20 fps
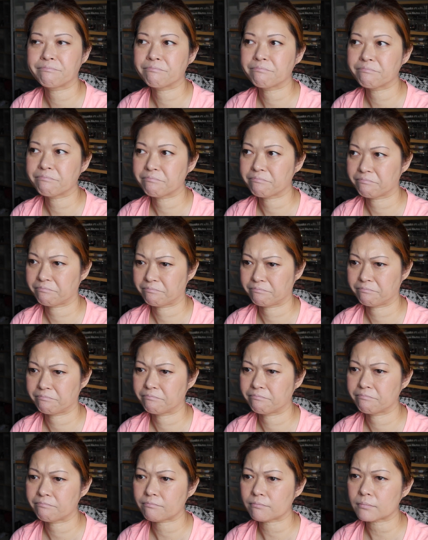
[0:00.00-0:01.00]

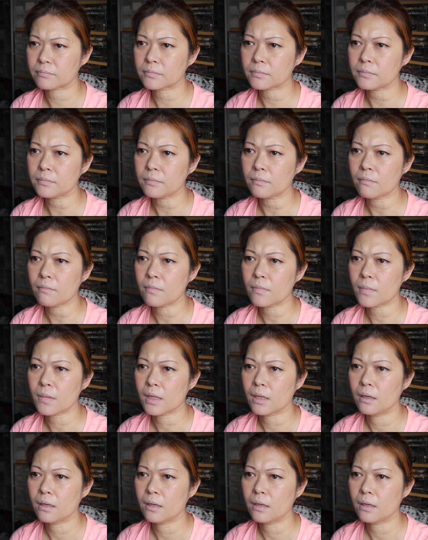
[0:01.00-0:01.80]
(silence)